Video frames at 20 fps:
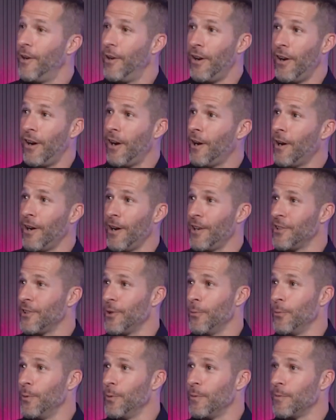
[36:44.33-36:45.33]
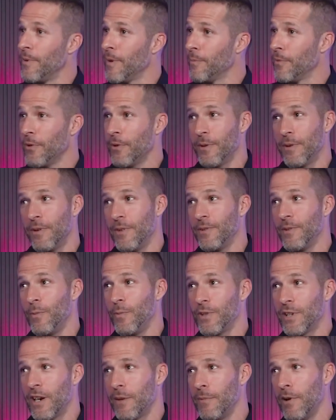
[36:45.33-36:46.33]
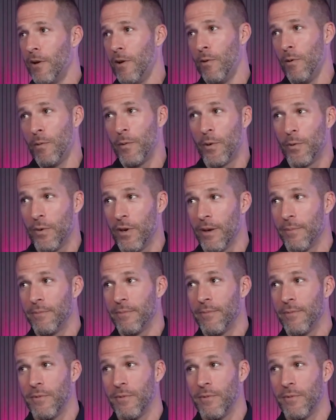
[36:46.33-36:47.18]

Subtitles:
All on the route. Remember, we talking about how we grew up.